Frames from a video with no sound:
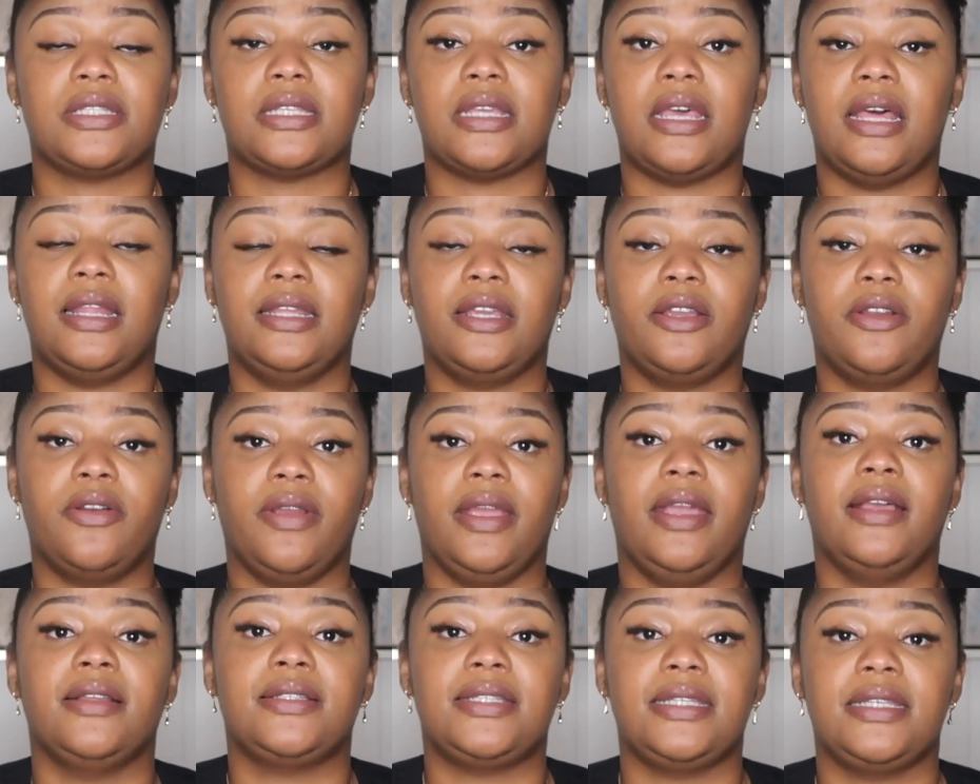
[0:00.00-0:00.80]
solid
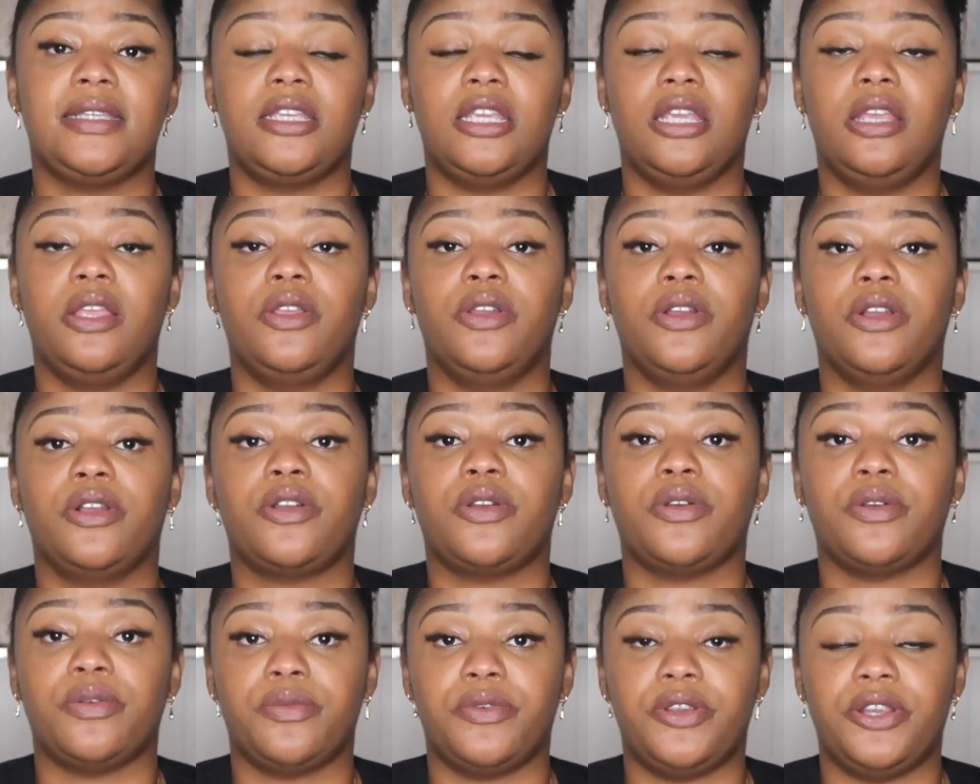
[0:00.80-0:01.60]
ground to get your
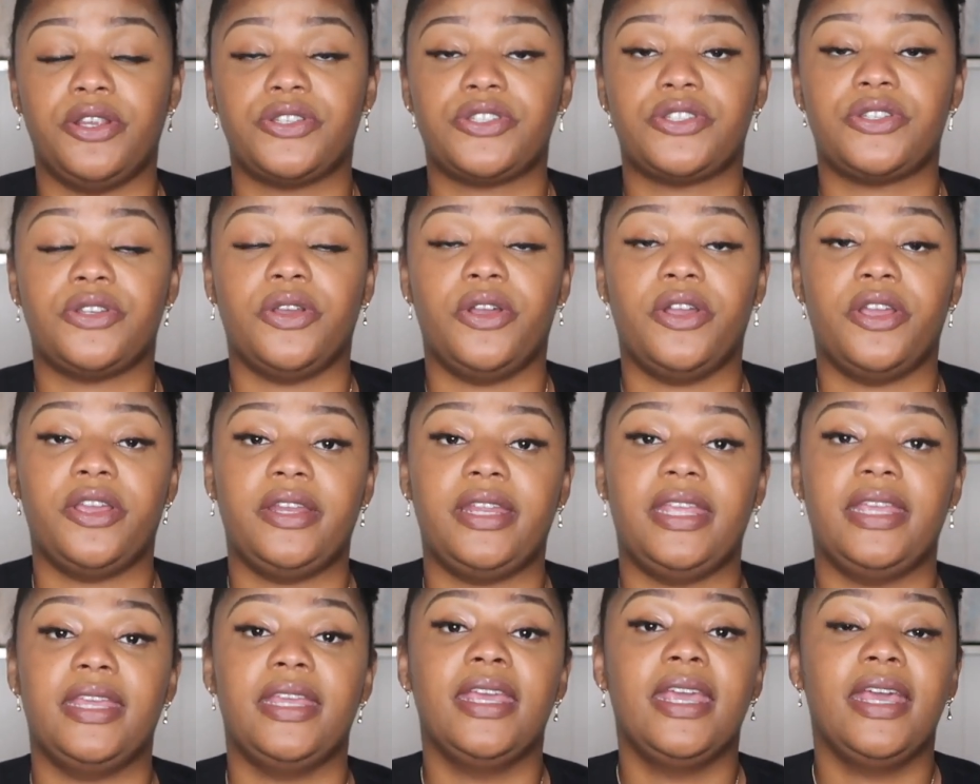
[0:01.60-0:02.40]
career
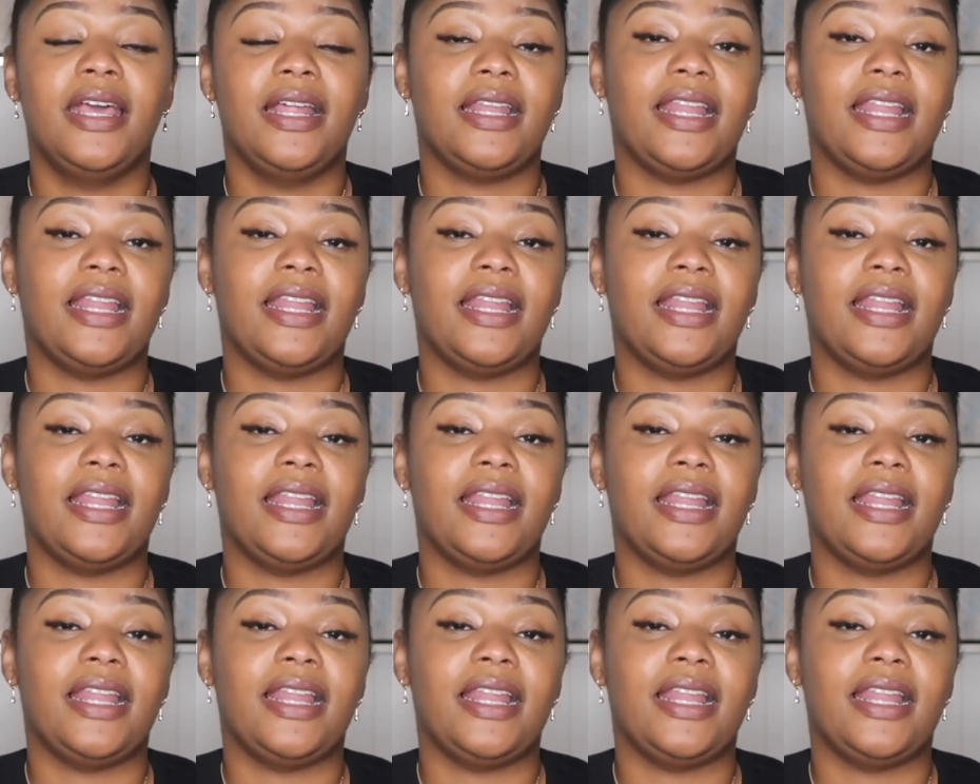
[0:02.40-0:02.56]
started.